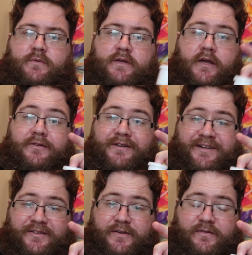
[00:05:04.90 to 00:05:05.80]
with other
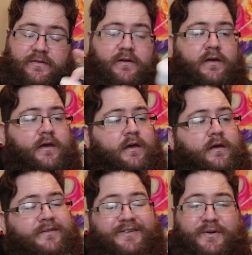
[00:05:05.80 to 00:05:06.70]
colors.
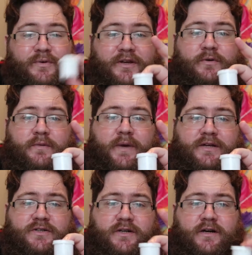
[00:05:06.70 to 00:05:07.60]
So you really want to
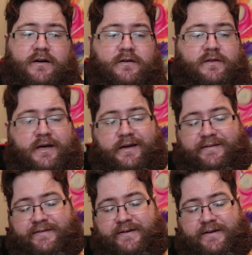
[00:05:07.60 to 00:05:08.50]
make sure
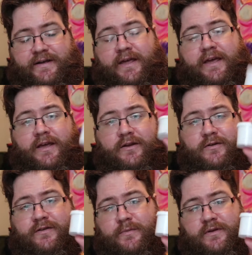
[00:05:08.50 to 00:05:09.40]
that you
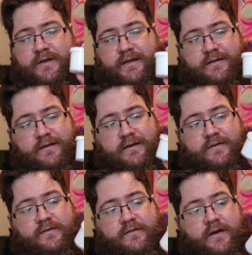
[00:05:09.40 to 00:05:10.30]
do something like
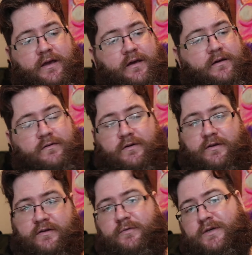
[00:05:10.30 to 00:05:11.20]
this
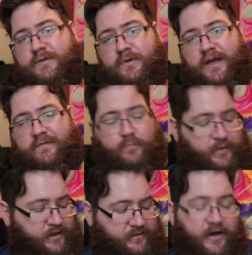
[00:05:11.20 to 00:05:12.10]
especially when you have
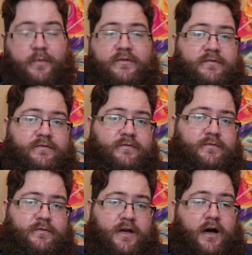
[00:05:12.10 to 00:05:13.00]
big tubs
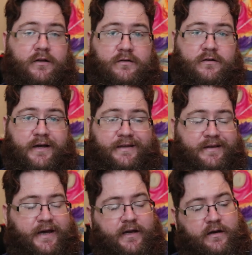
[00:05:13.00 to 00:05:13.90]
of color like
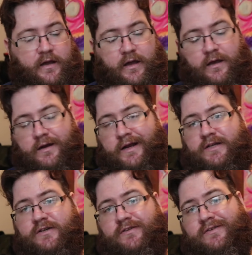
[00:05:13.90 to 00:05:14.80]
that. And I
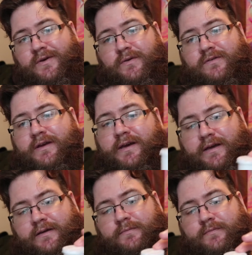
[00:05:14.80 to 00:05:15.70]
just use
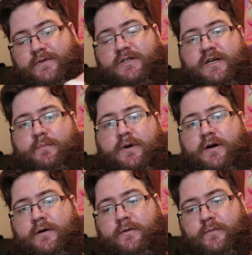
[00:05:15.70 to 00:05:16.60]
a
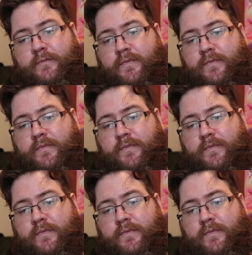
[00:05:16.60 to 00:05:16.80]
cheapo